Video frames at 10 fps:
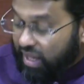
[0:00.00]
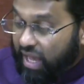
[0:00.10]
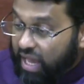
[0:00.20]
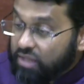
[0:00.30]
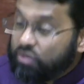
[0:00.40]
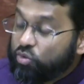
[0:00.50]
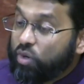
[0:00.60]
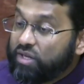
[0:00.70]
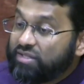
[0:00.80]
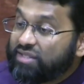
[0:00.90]
And it
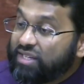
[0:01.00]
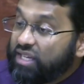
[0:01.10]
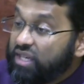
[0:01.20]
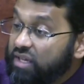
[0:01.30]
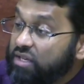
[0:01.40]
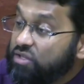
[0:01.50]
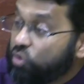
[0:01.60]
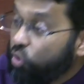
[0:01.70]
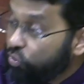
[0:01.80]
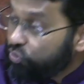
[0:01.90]
was his
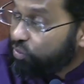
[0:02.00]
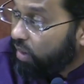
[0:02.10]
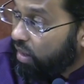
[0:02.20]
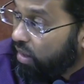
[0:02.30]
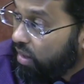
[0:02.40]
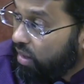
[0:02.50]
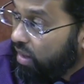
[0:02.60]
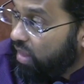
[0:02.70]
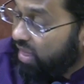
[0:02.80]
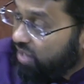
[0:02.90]
khutbah that